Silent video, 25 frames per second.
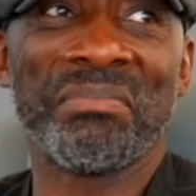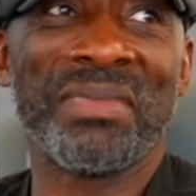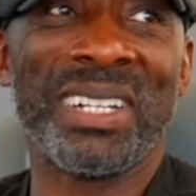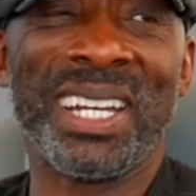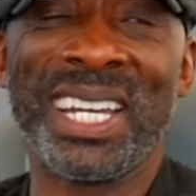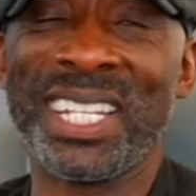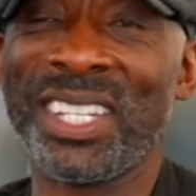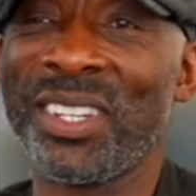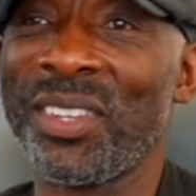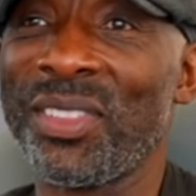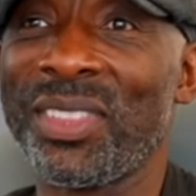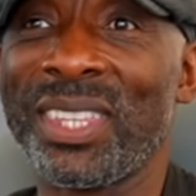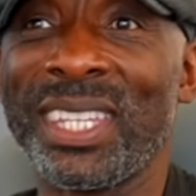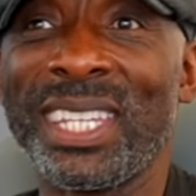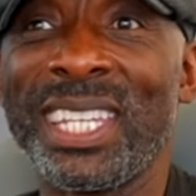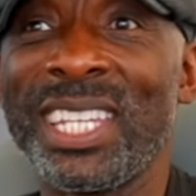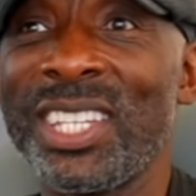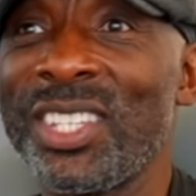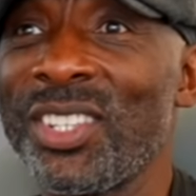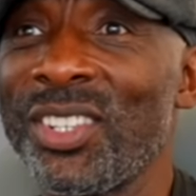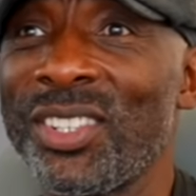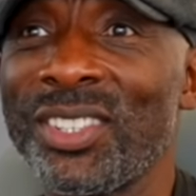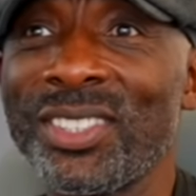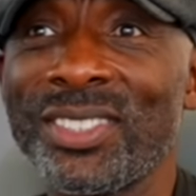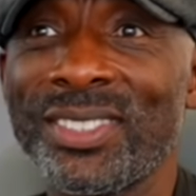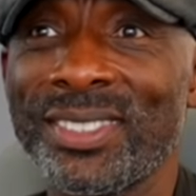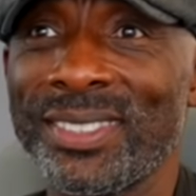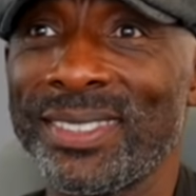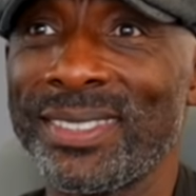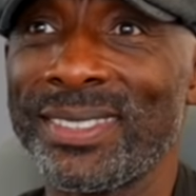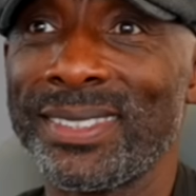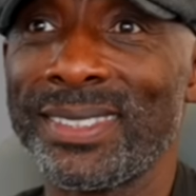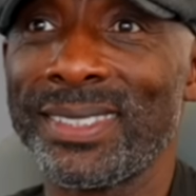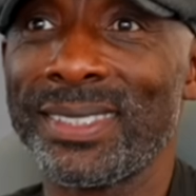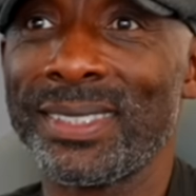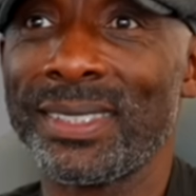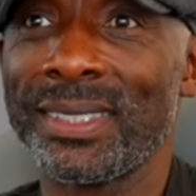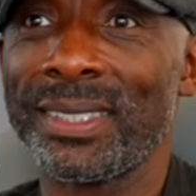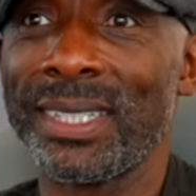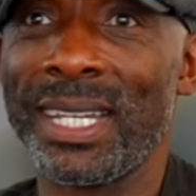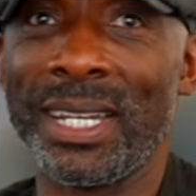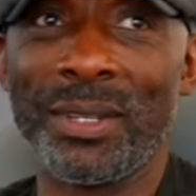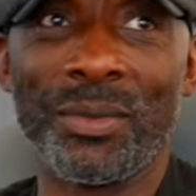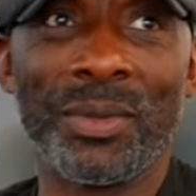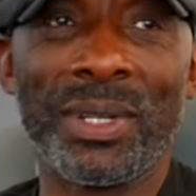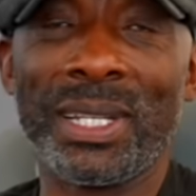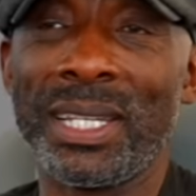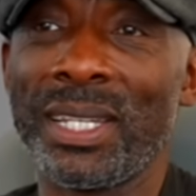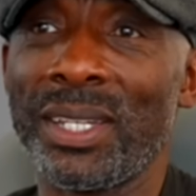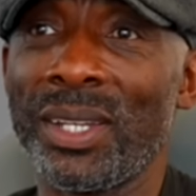I don't think it does. I
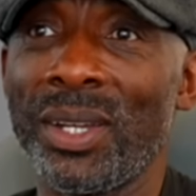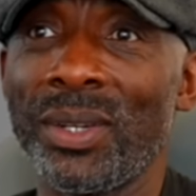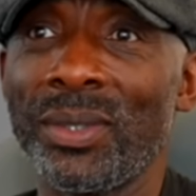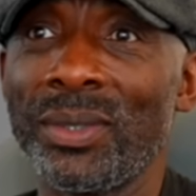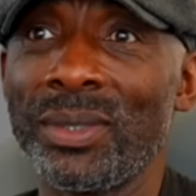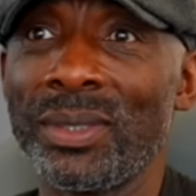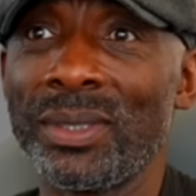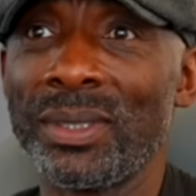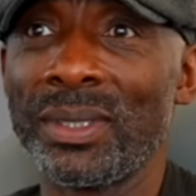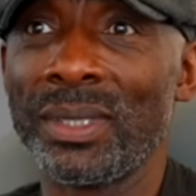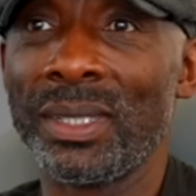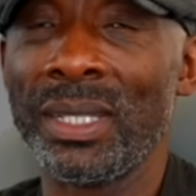really don't.